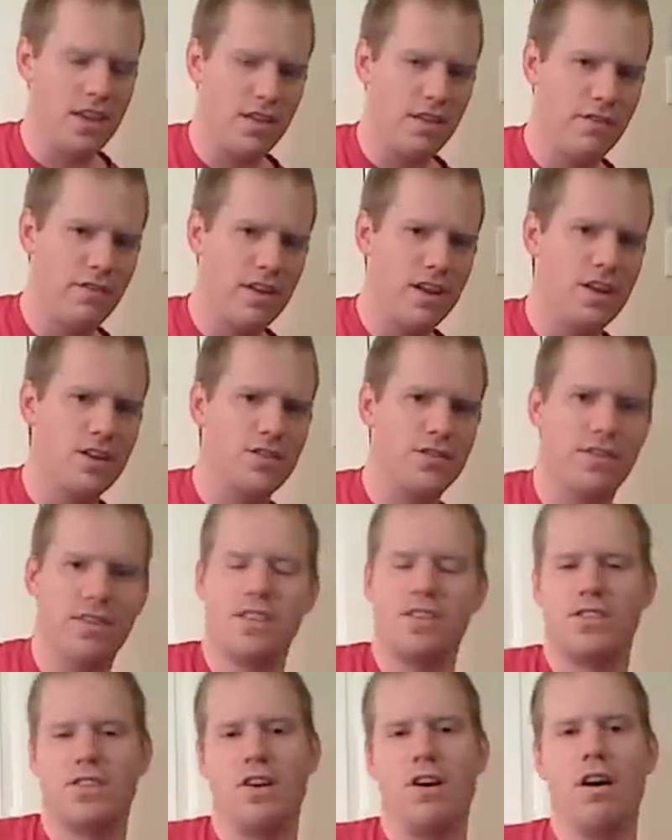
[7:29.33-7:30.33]
the other videos for
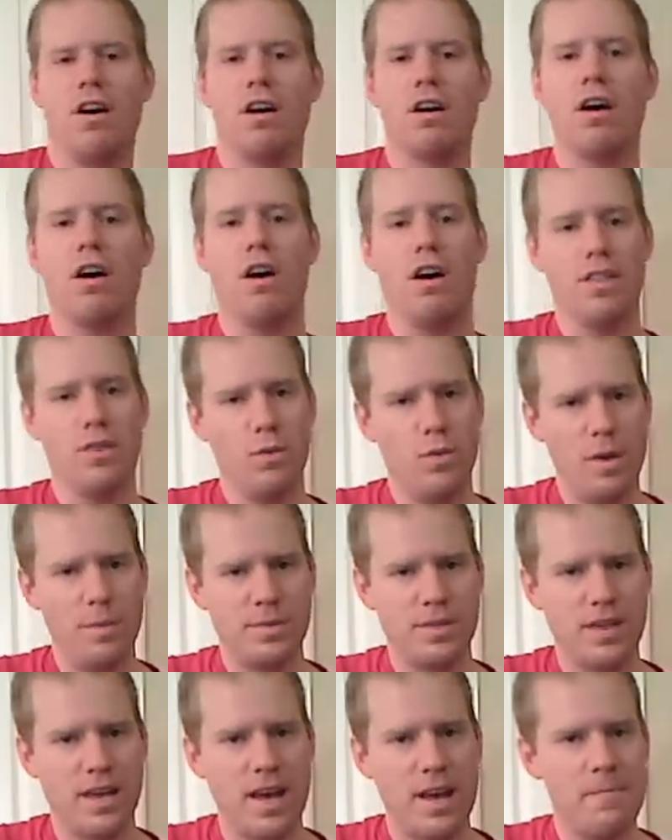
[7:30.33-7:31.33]
this song on the
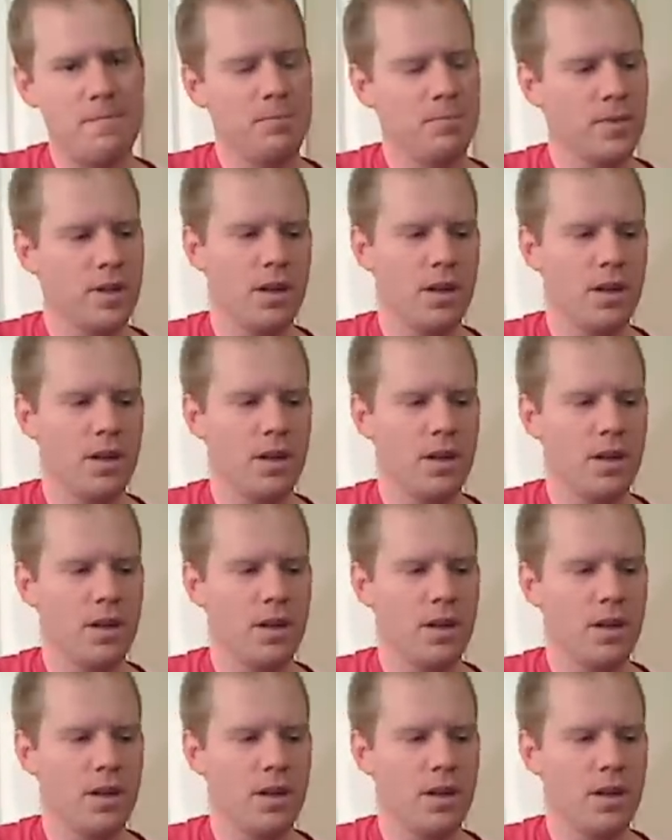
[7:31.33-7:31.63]
website,